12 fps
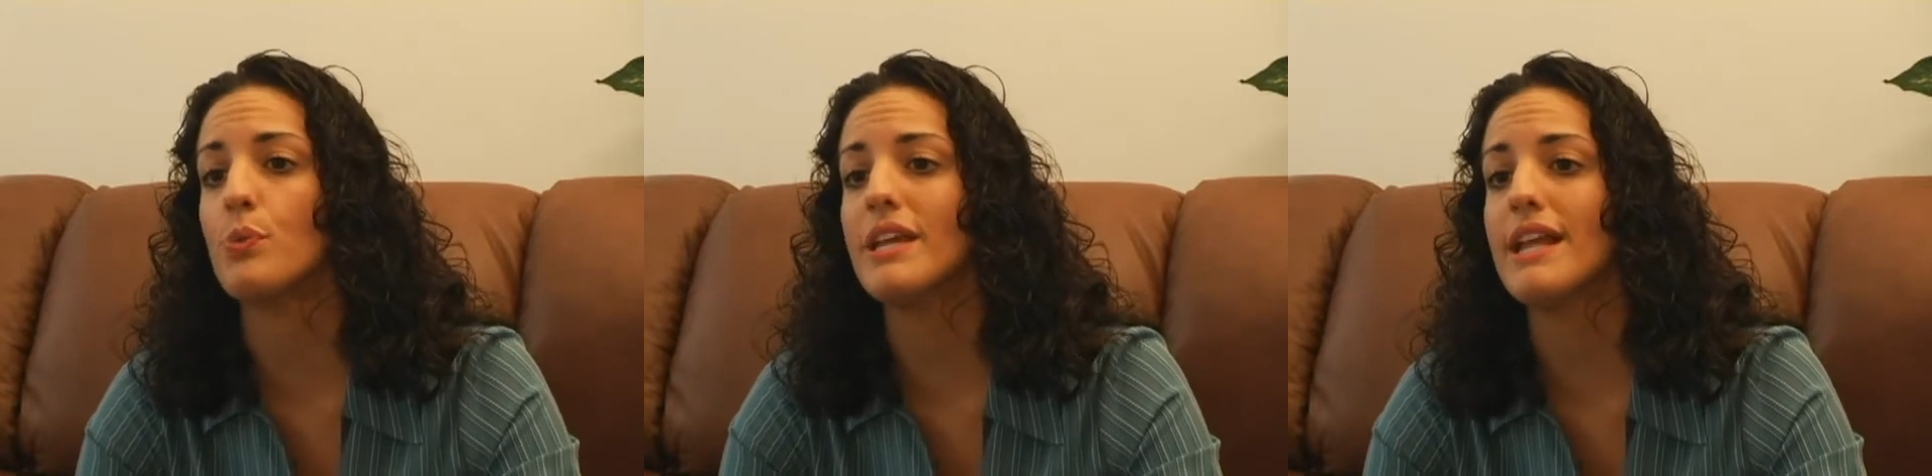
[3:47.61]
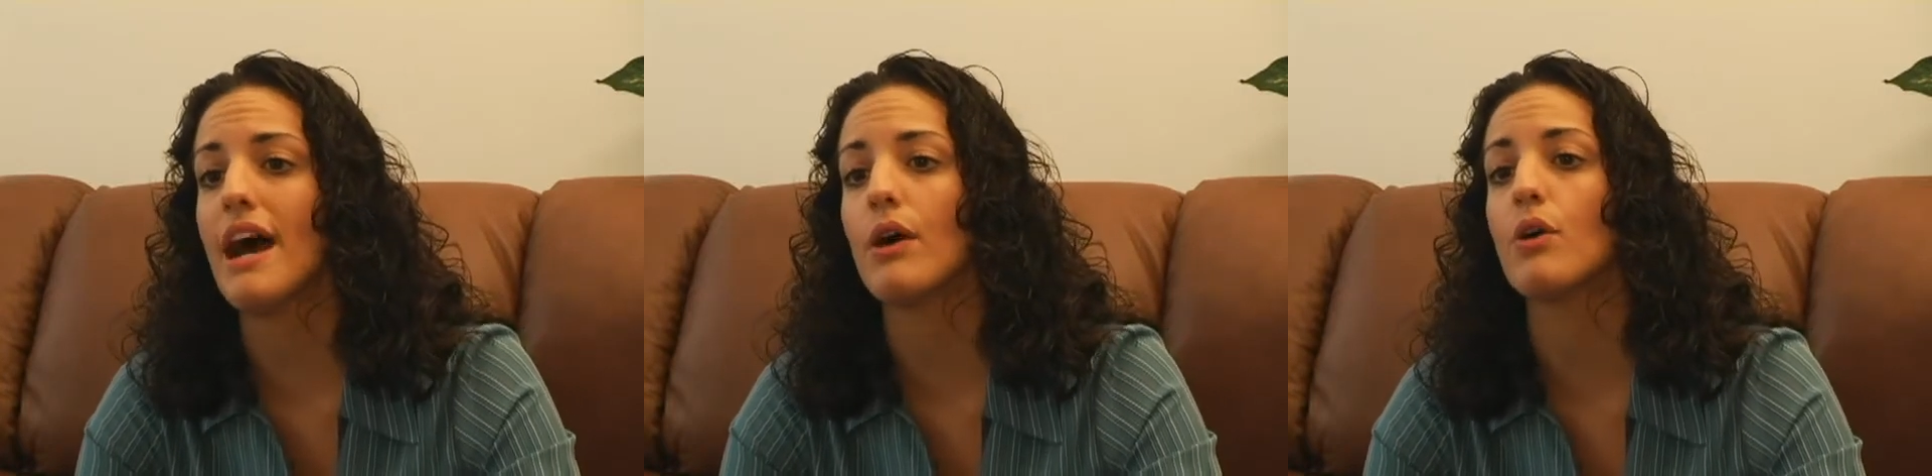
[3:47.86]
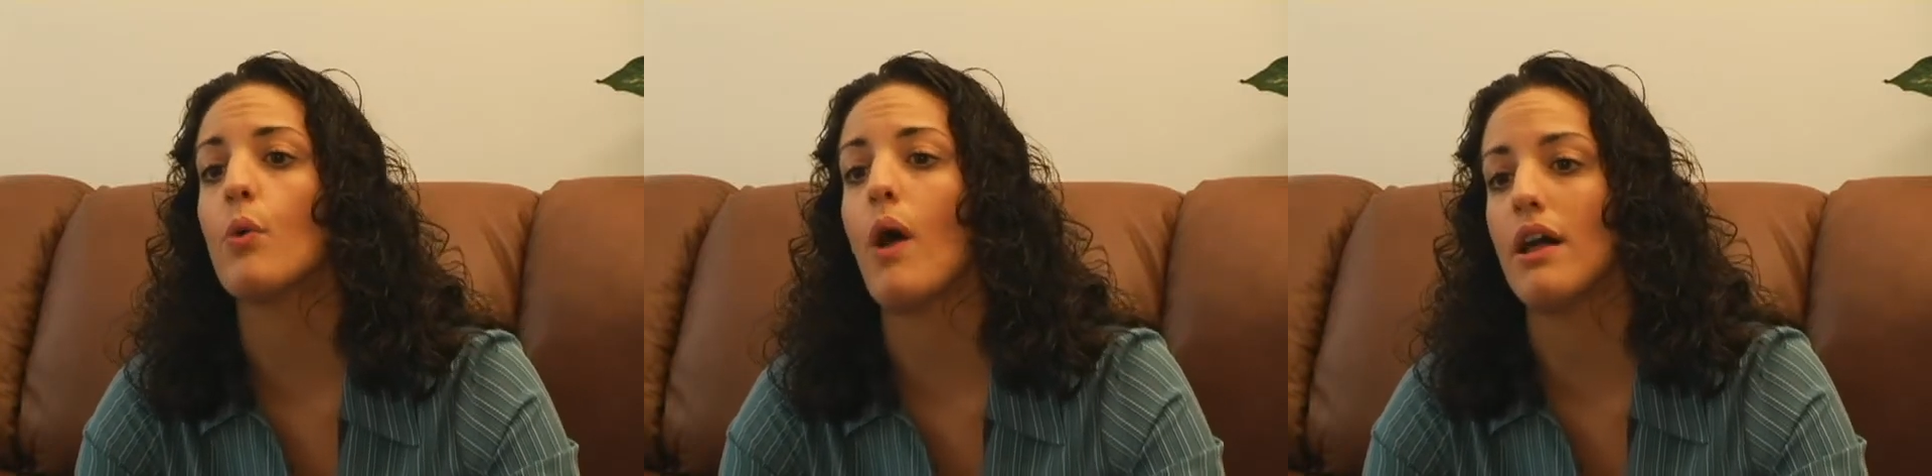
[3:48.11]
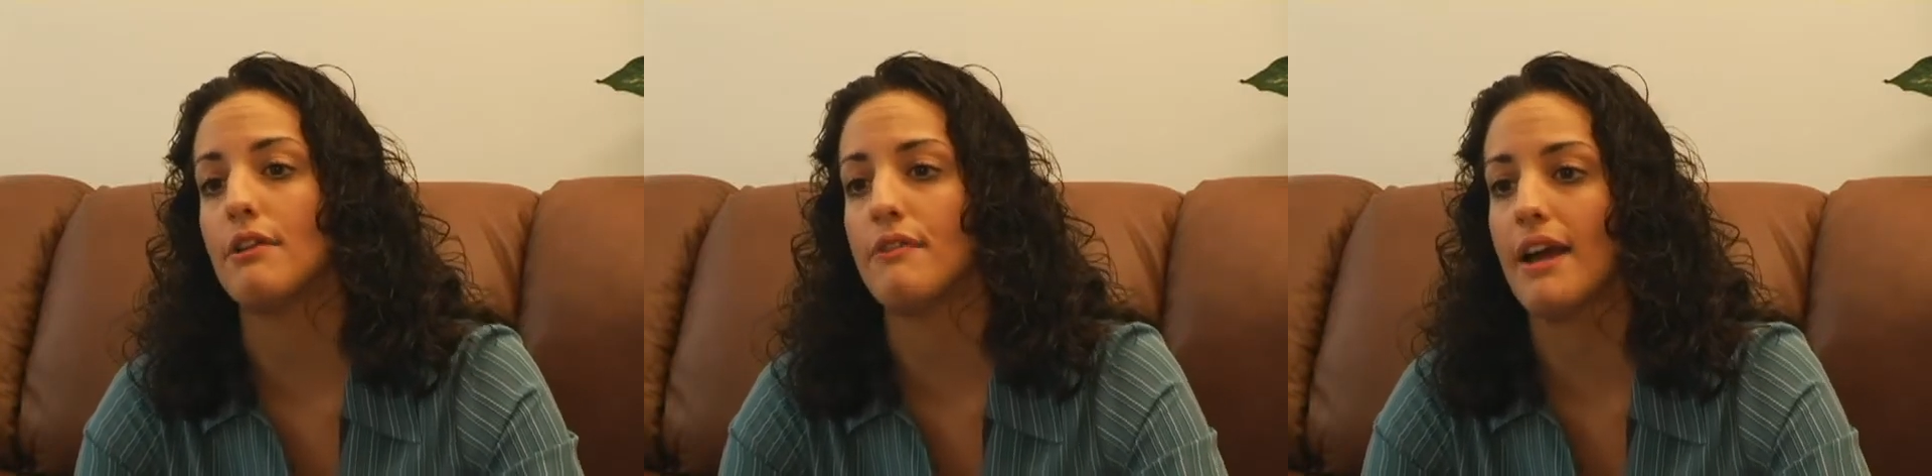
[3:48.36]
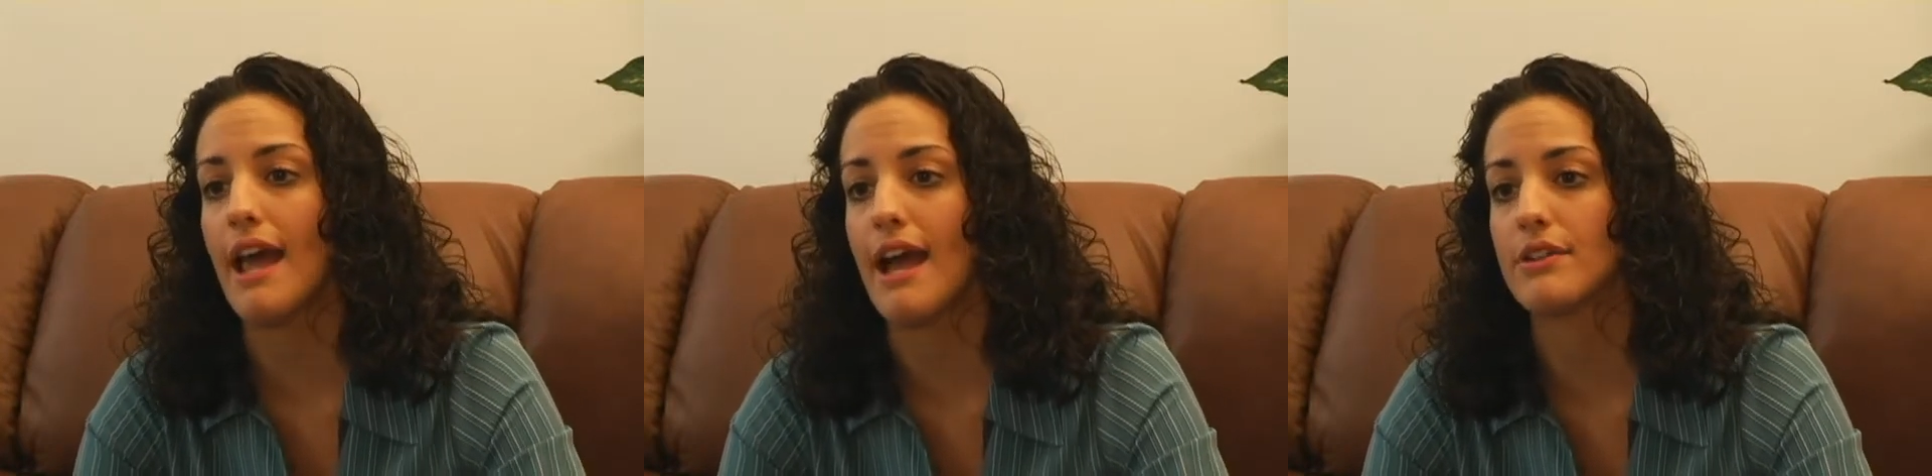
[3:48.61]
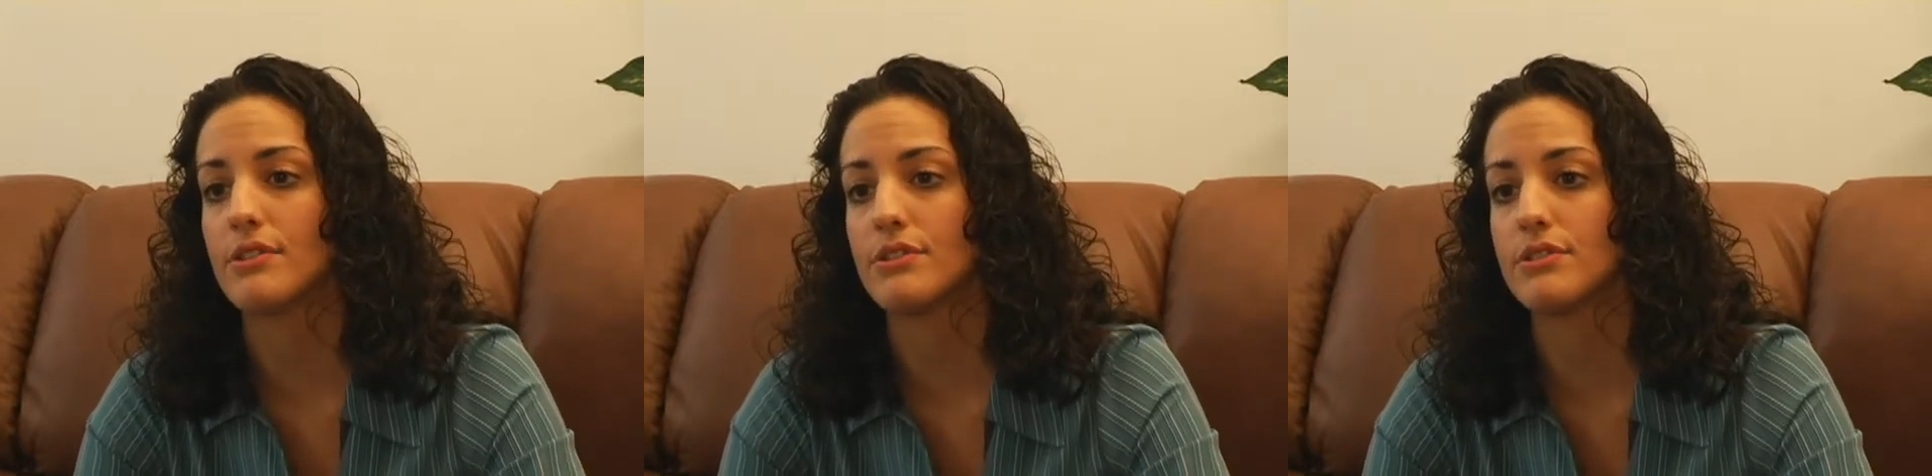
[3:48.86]
weed out qualified
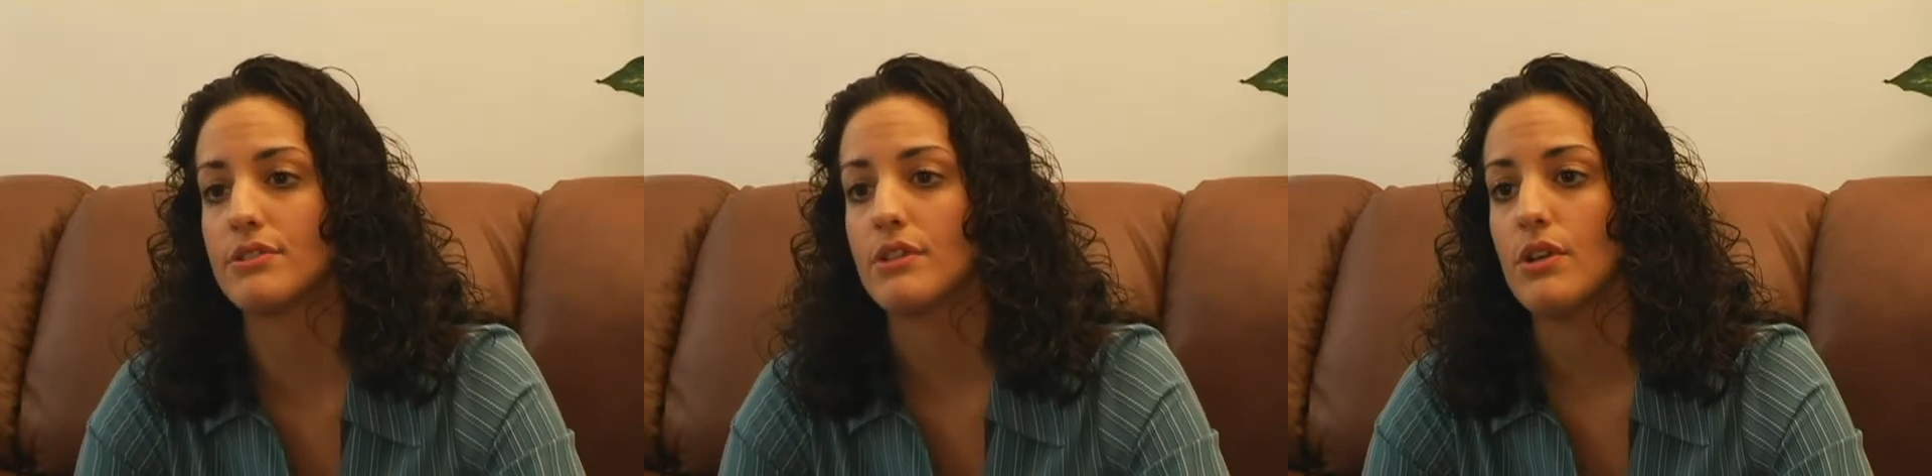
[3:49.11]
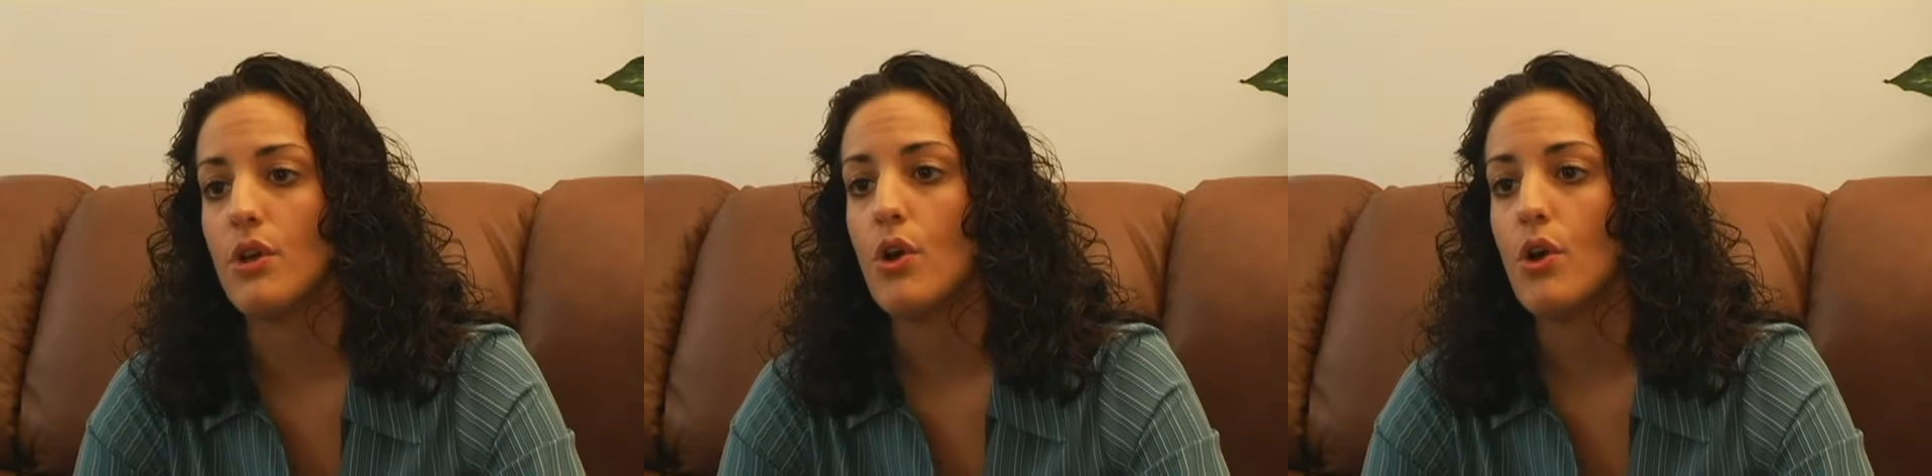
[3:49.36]
actors.